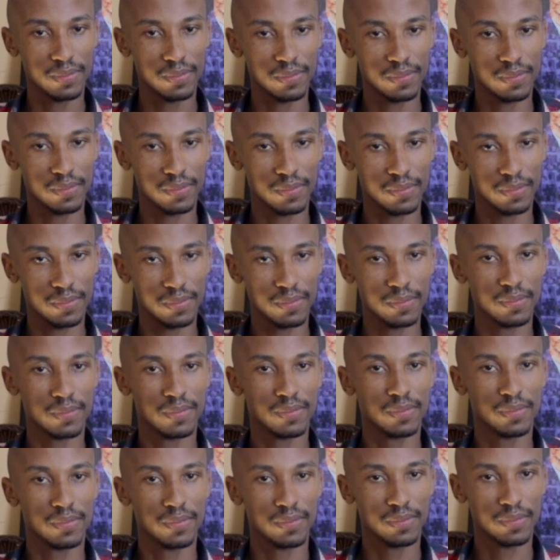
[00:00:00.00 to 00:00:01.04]

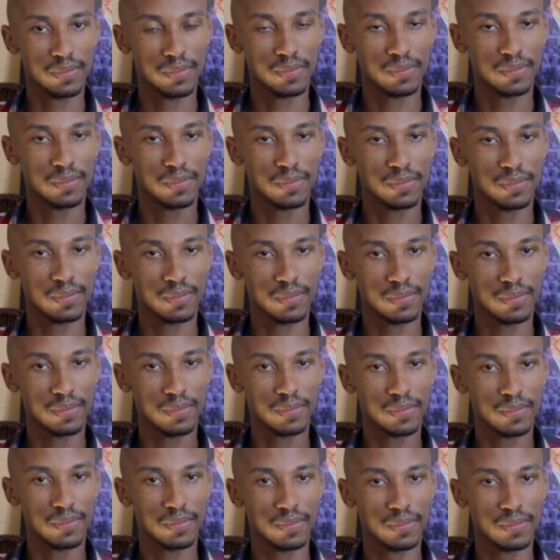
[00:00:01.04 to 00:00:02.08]

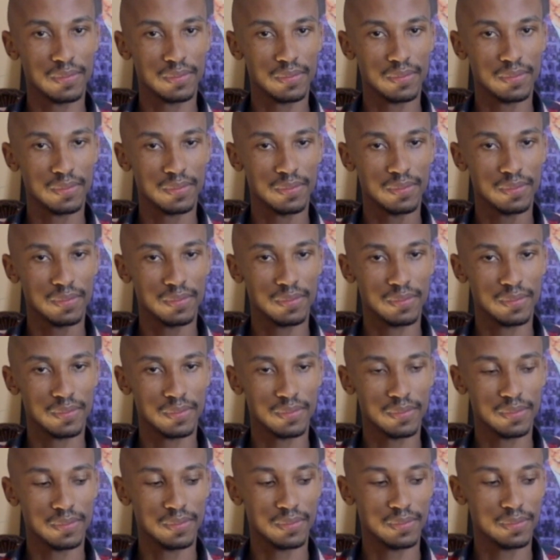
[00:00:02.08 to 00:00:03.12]

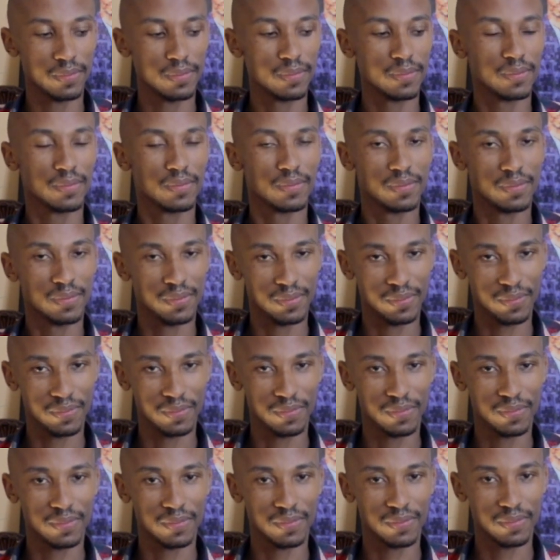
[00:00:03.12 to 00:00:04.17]

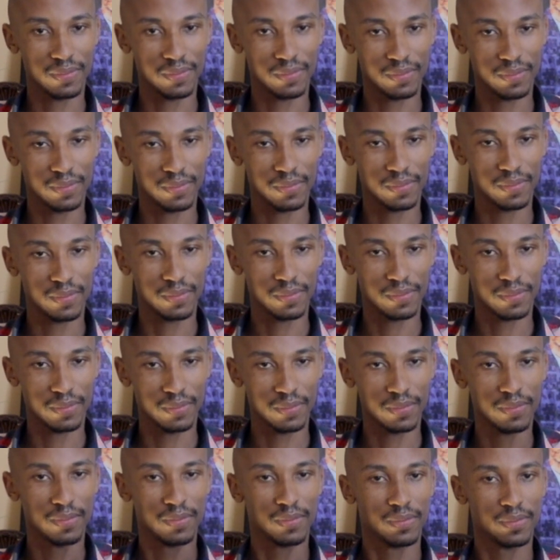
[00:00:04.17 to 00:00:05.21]

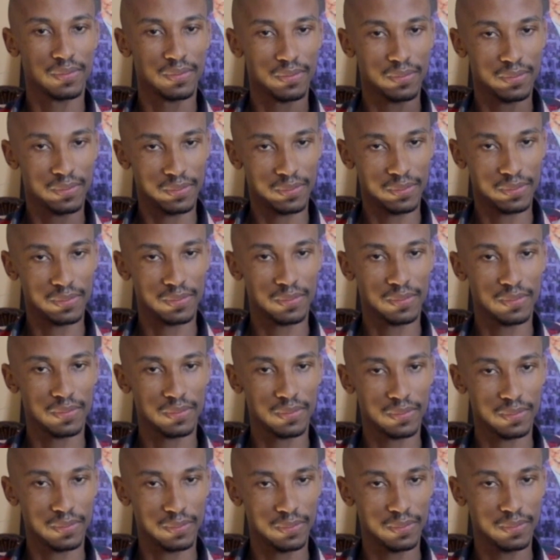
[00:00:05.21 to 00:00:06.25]

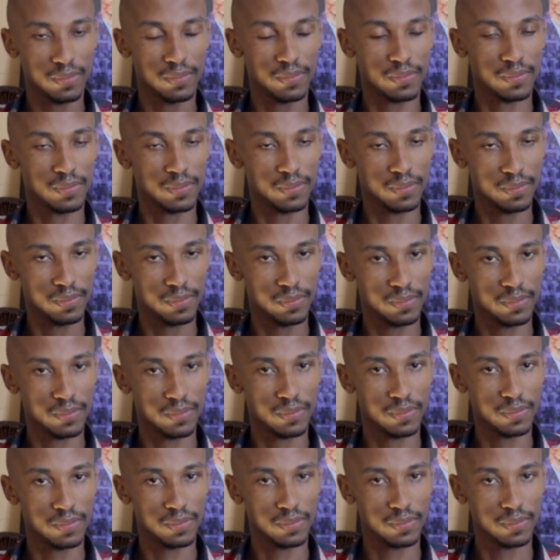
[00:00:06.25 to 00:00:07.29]

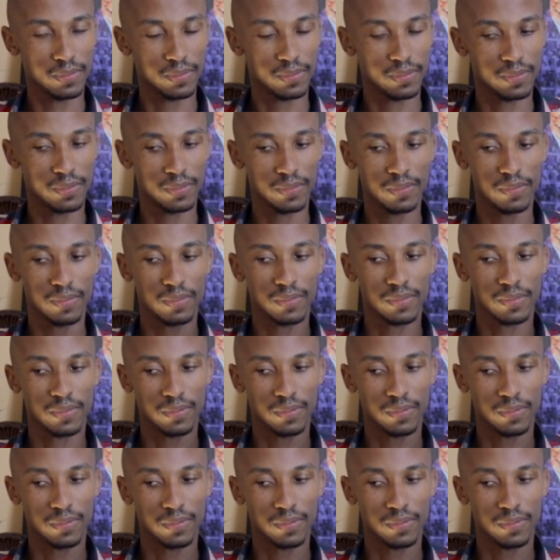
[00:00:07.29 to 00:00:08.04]
No words are spoken by the person on screen.